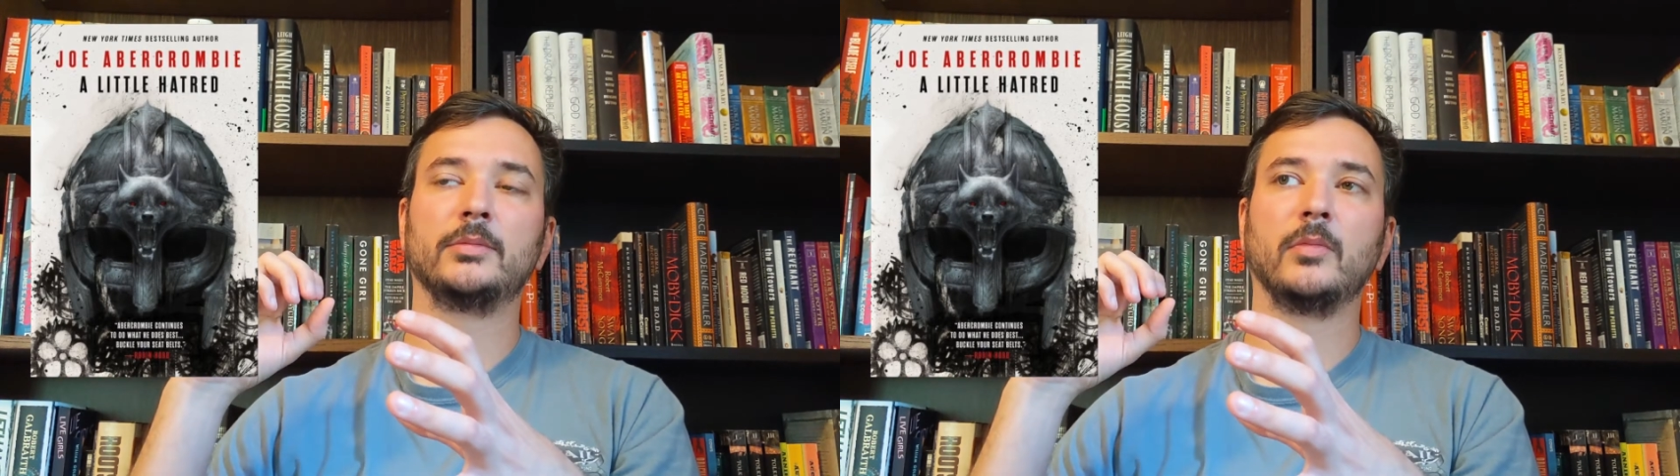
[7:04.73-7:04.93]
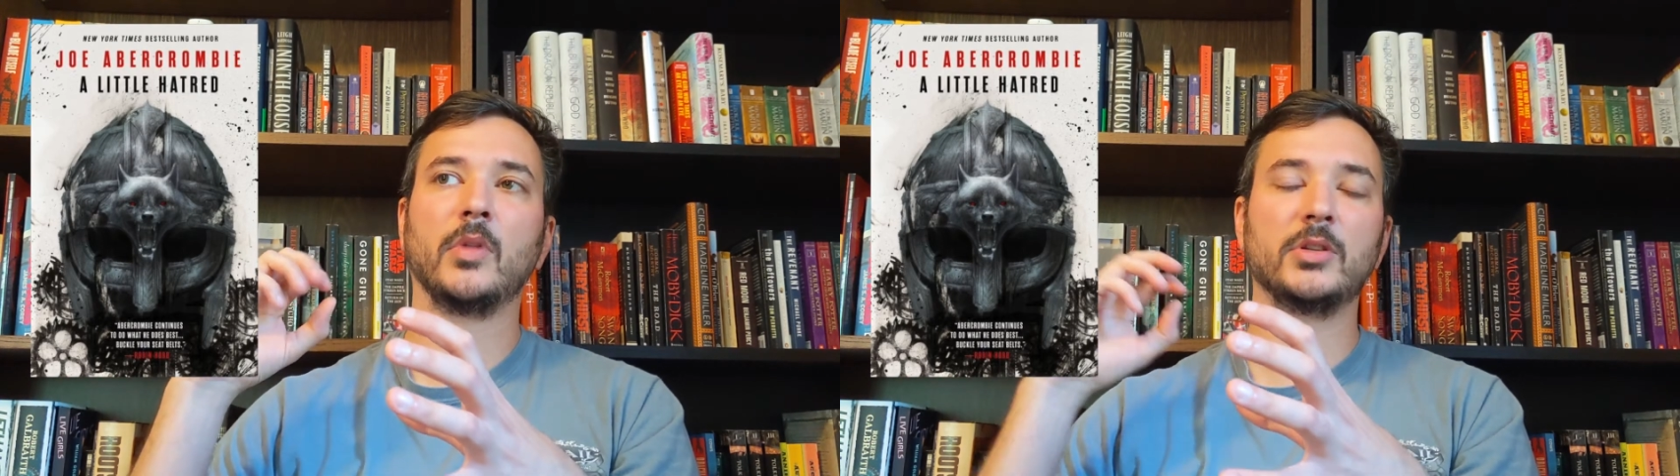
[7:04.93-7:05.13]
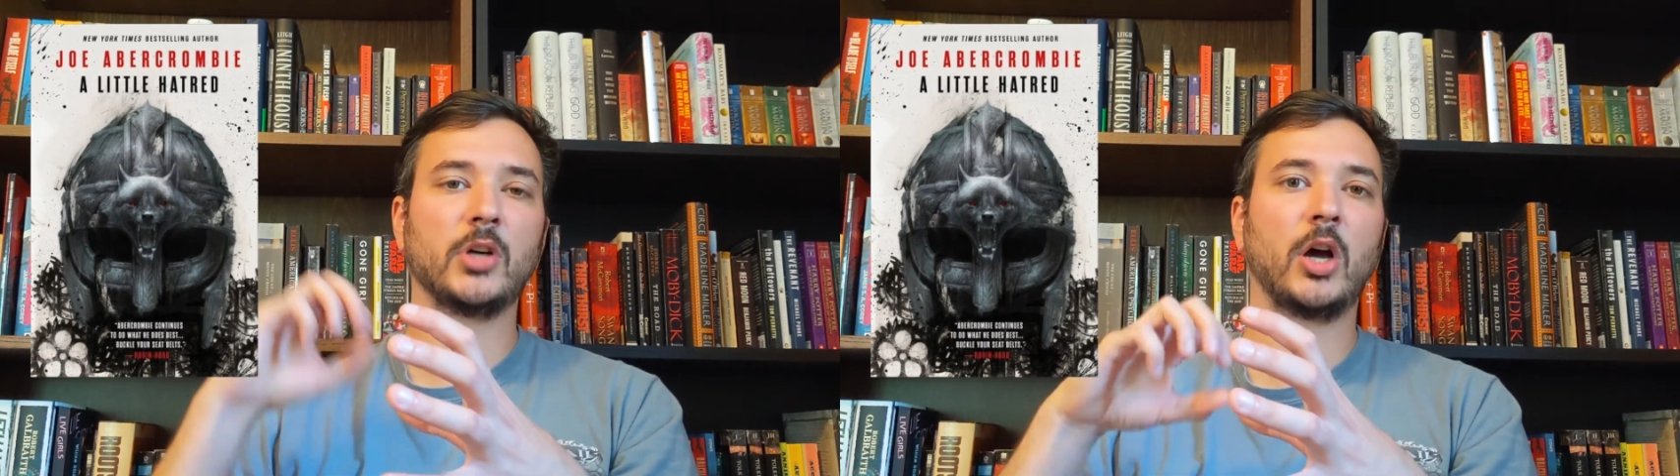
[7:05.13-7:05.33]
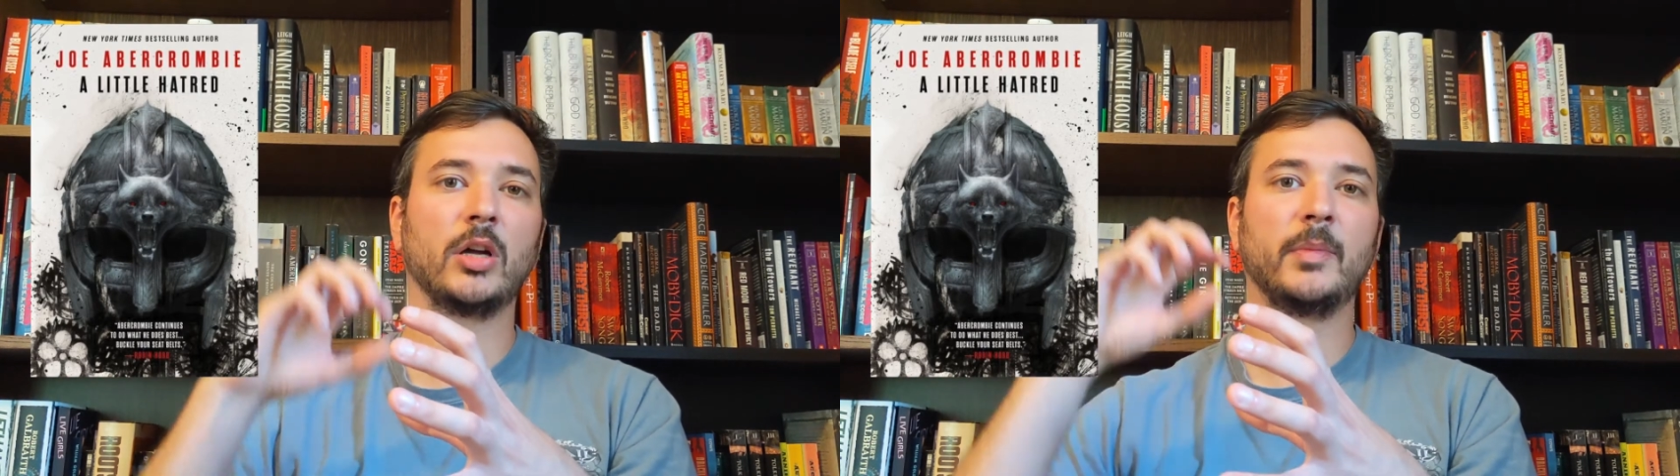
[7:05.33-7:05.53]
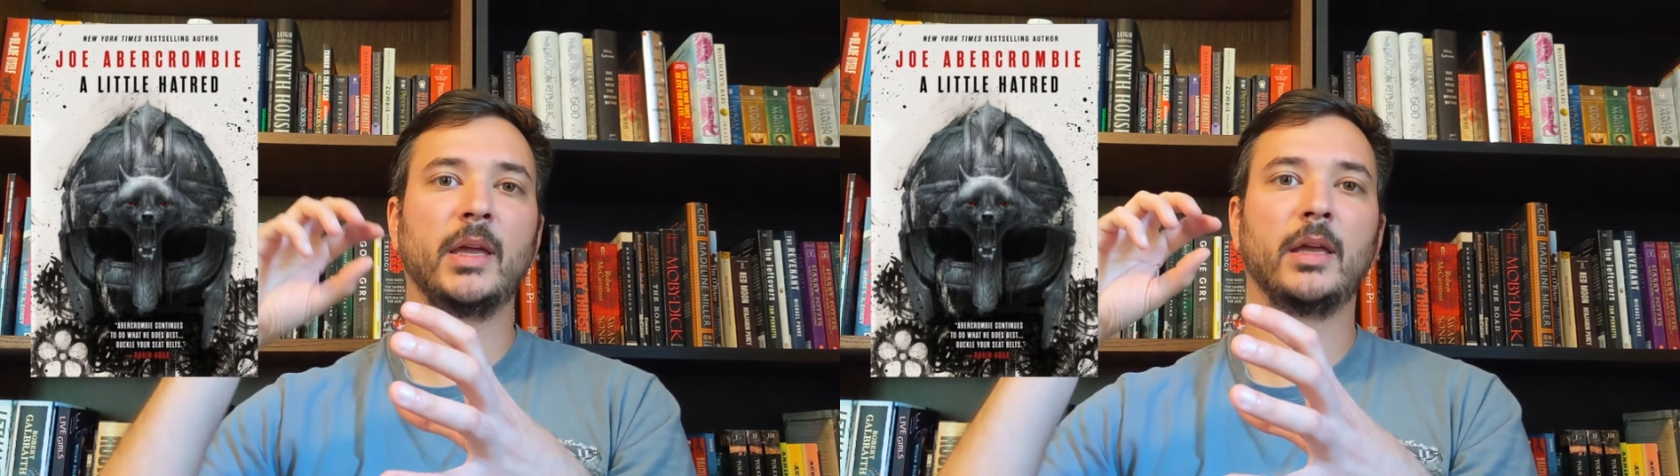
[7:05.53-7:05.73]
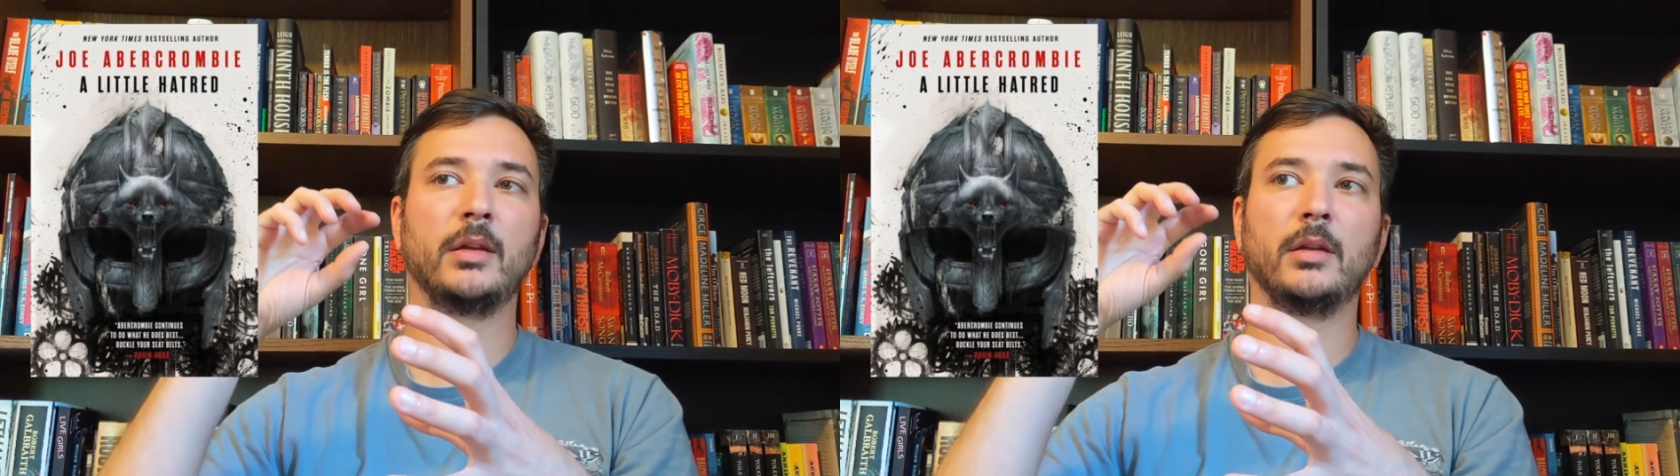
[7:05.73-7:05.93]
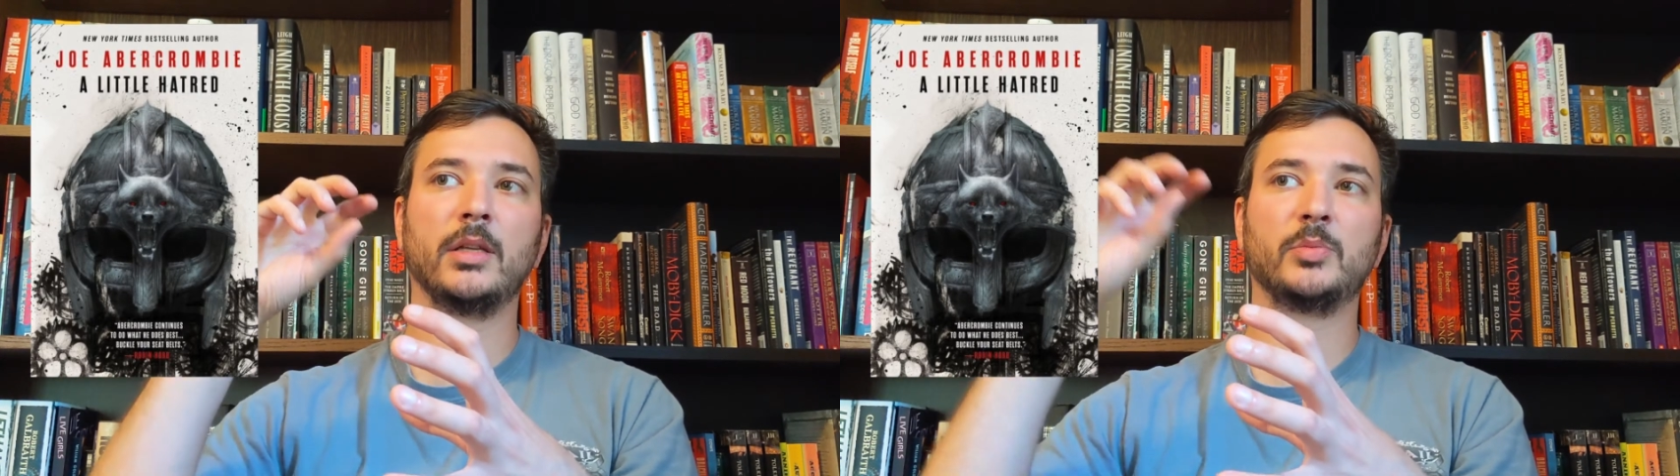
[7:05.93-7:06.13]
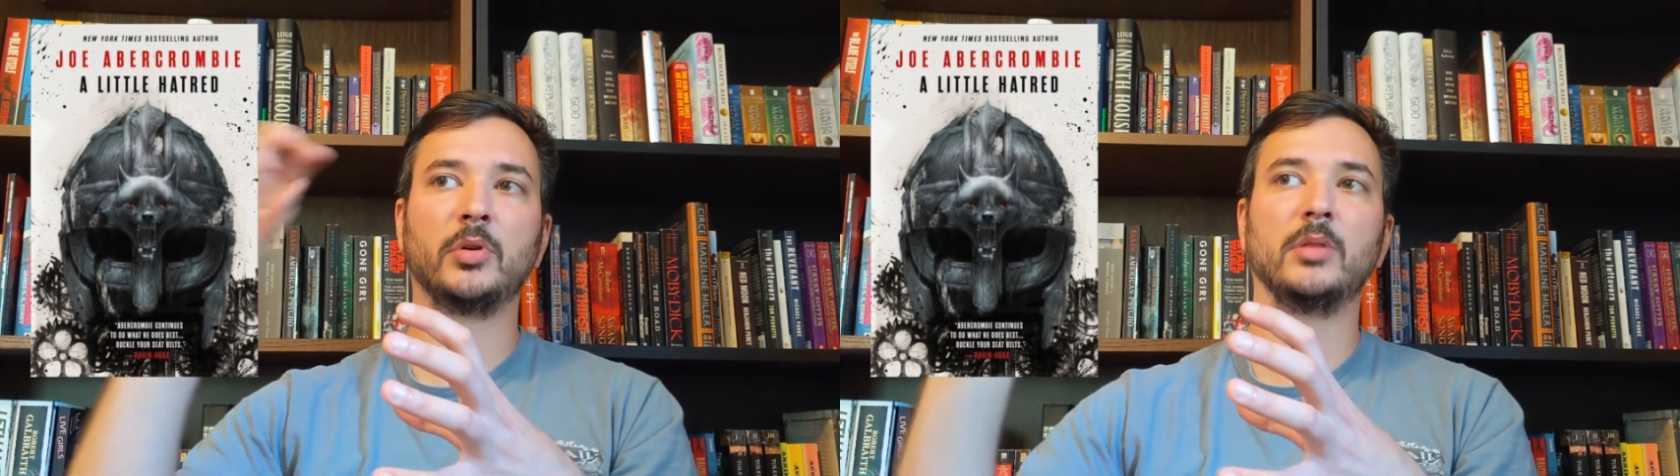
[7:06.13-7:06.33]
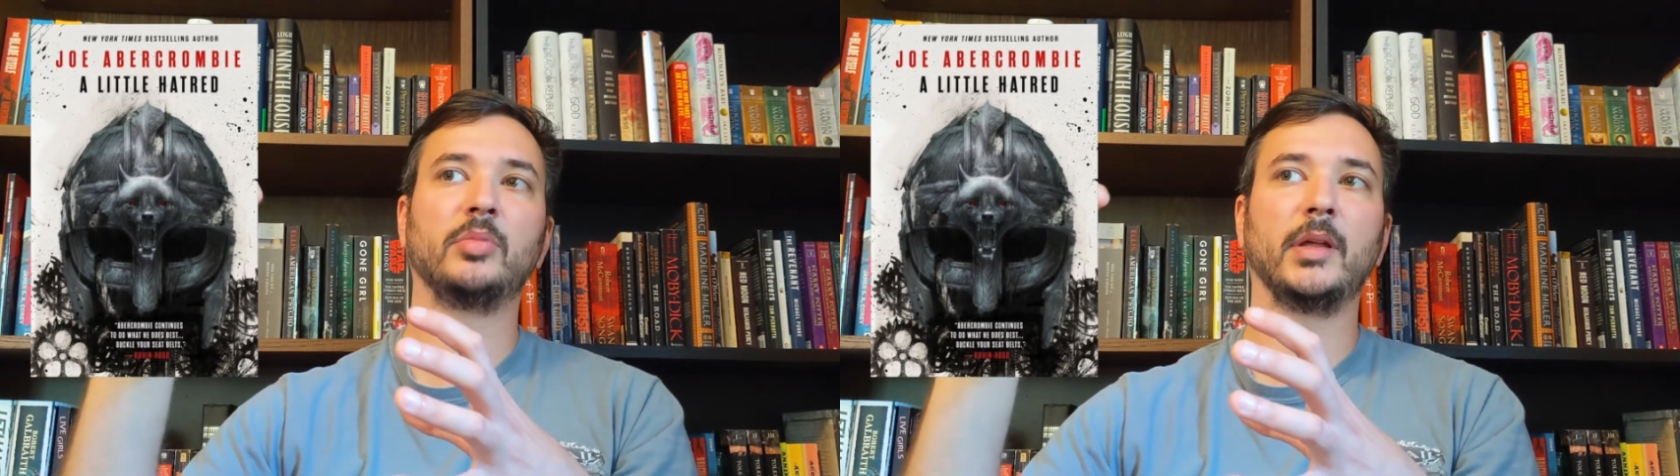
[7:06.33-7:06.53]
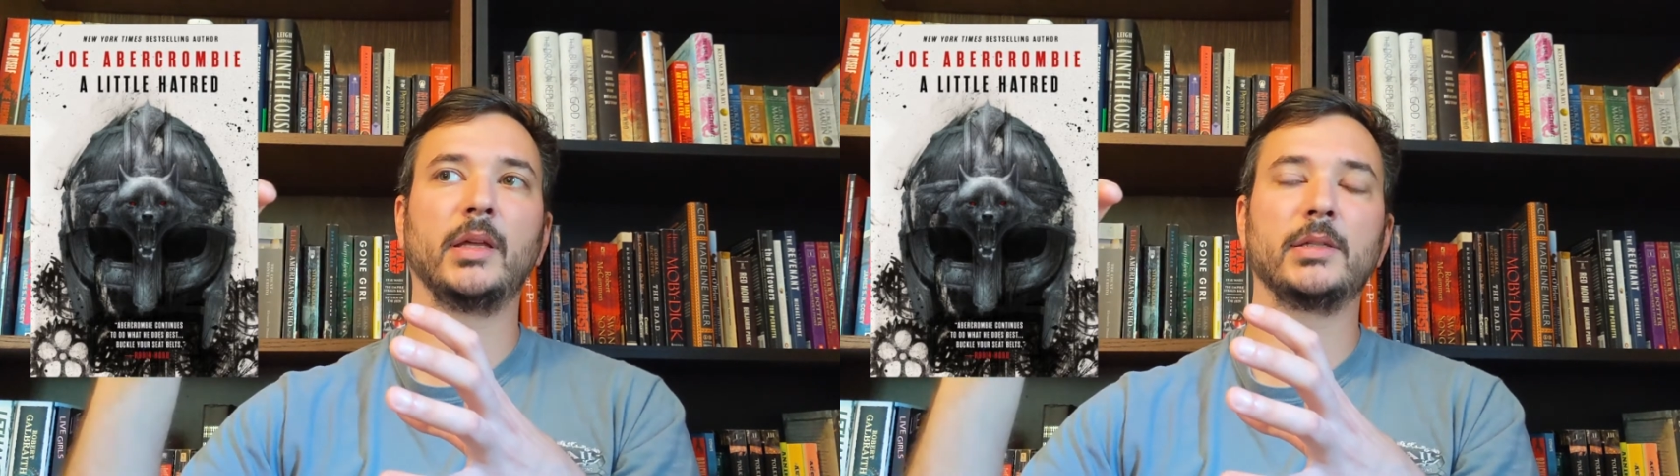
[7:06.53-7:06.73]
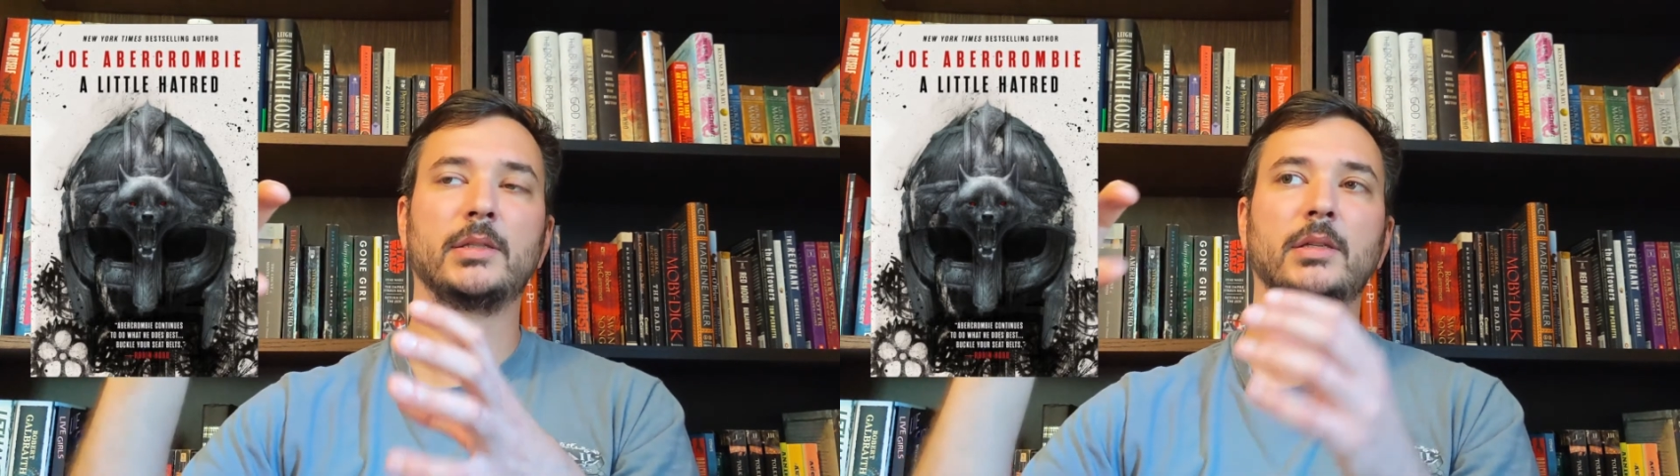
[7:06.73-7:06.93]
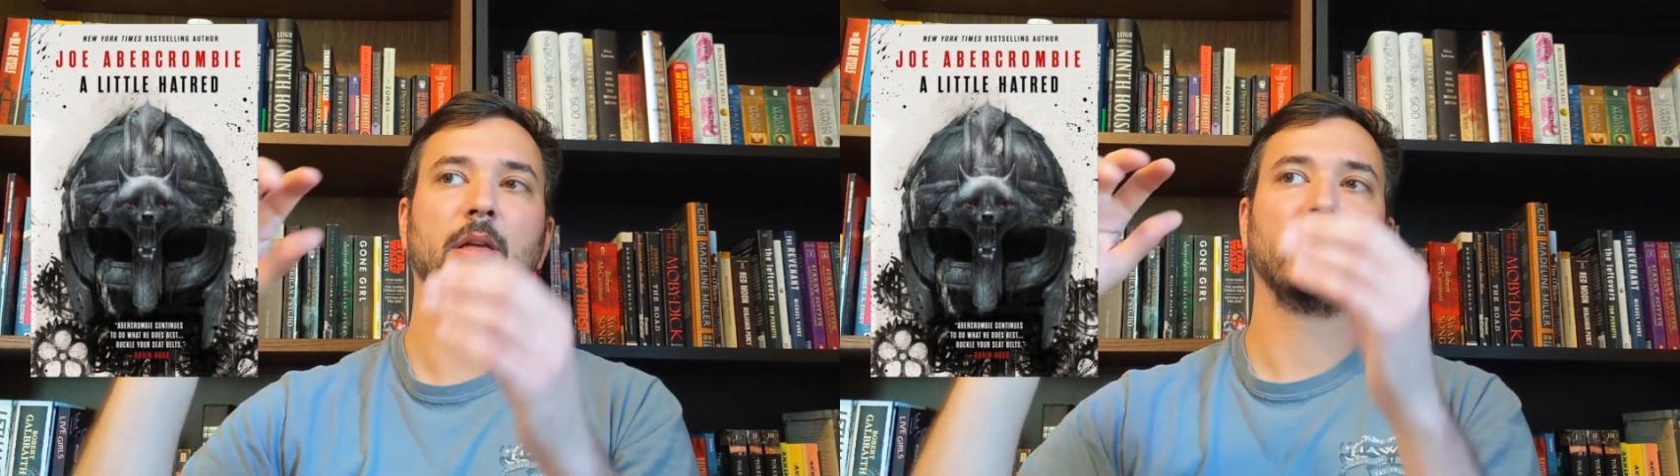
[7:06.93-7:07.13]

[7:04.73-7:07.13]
the Dogman is put in place